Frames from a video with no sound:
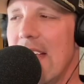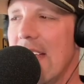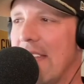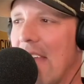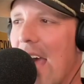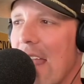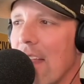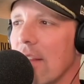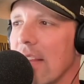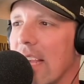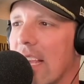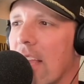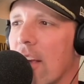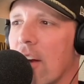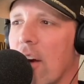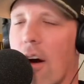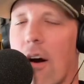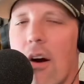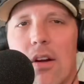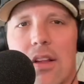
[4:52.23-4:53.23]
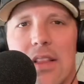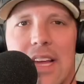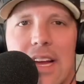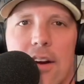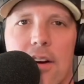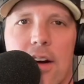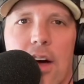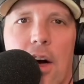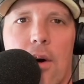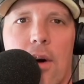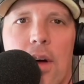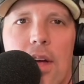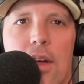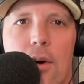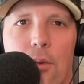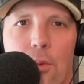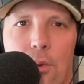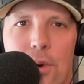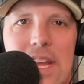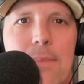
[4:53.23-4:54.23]
not only can Carralero
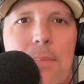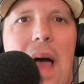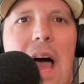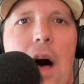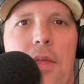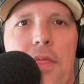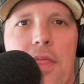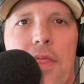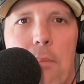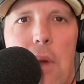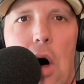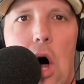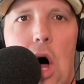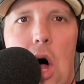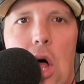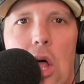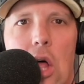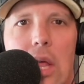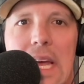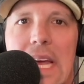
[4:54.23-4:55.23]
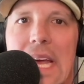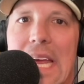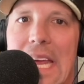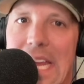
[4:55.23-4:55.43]
rebound the ball,